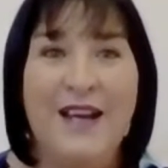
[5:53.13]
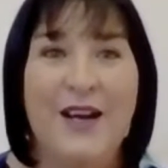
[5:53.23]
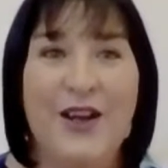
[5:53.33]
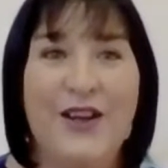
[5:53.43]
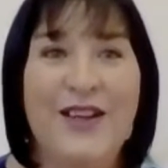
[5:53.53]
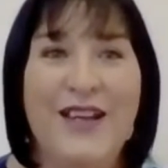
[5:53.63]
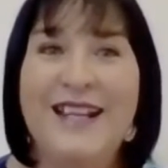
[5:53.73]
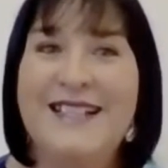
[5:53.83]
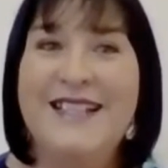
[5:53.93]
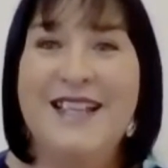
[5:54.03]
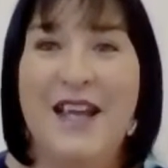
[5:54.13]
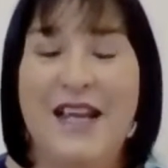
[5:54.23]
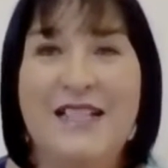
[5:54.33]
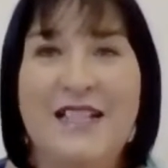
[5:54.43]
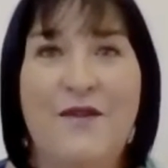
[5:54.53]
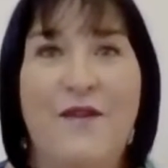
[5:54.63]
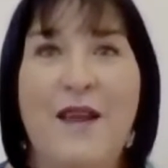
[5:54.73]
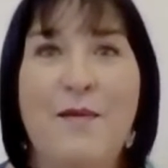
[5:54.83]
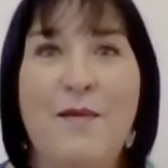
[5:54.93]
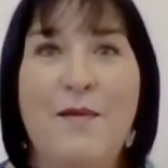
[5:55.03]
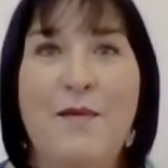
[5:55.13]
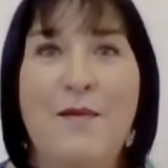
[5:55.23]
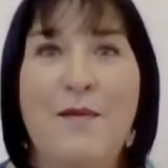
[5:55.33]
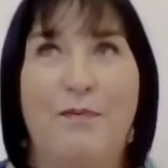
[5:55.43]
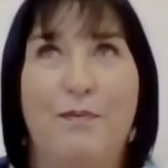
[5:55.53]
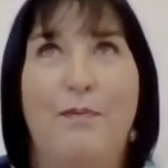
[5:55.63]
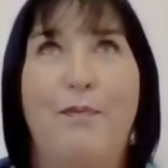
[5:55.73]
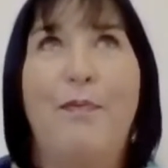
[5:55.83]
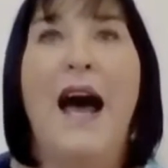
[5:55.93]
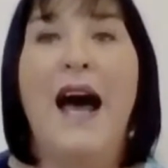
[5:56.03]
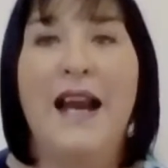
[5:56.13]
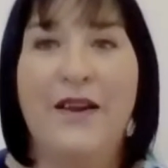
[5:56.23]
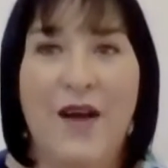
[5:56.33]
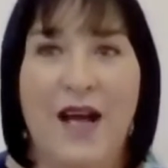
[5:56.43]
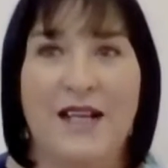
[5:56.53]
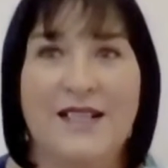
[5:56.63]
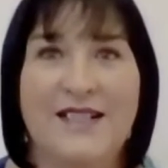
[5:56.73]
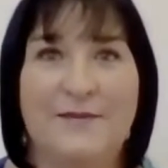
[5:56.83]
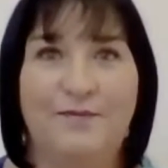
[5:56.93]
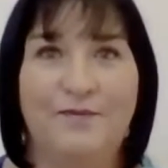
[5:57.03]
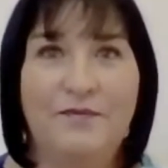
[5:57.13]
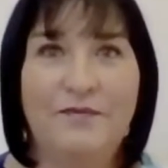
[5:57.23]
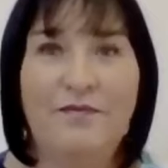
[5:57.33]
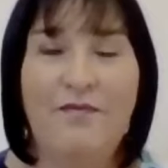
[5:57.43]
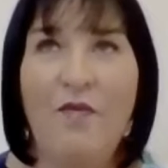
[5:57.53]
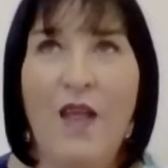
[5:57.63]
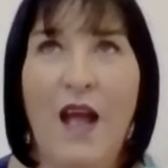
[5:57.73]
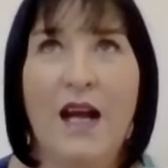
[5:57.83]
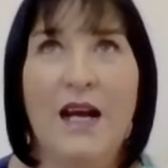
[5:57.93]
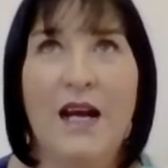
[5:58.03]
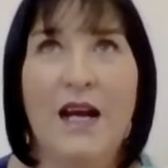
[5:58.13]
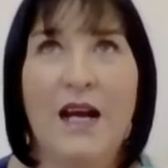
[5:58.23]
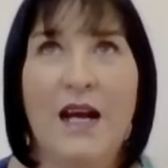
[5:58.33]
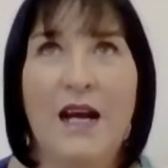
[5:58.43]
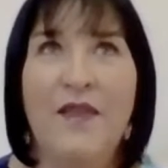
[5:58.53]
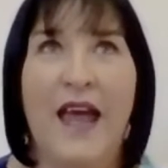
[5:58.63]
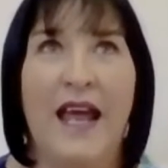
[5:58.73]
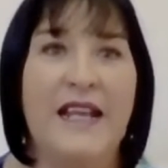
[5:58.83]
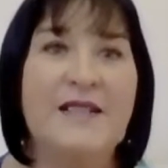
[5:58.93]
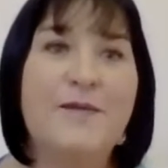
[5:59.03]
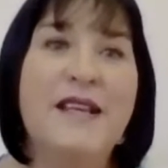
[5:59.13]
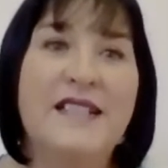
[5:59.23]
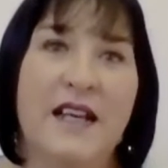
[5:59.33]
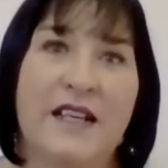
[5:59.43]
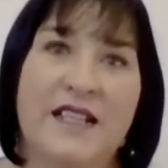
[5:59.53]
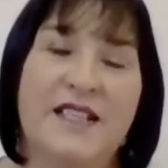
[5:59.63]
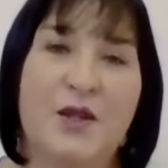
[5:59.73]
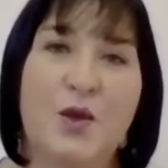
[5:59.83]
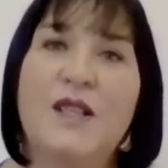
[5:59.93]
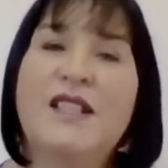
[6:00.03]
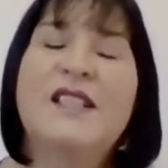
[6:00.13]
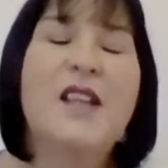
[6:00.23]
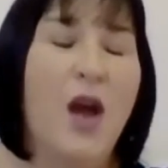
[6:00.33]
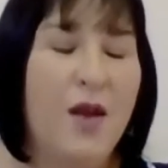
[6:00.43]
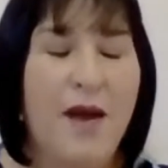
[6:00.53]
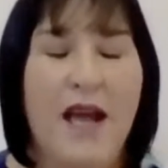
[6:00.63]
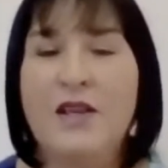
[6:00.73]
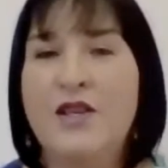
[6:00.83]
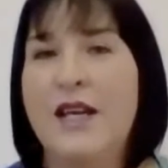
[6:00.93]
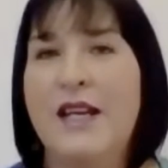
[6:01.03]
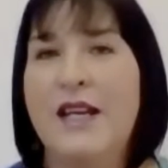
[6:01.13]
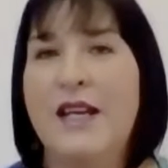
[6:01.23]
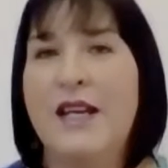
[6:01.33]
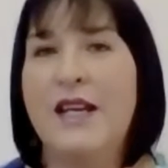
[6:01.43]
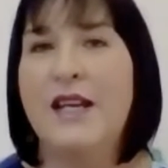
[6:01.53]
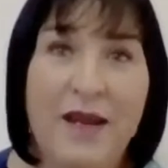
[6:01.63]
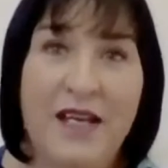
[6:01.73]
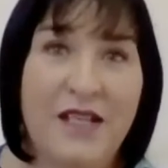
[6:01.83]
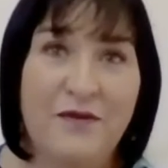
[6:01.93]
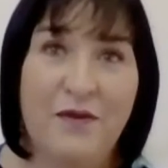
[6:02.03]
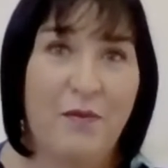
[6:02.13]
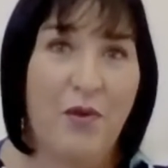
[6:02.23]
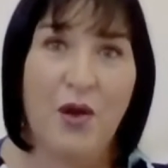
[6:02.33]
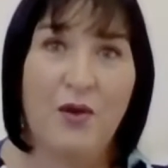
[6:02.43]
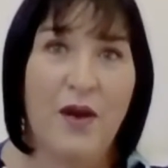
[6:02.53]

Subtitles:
You know, it's the female part of us that is misunderstood so much in so many different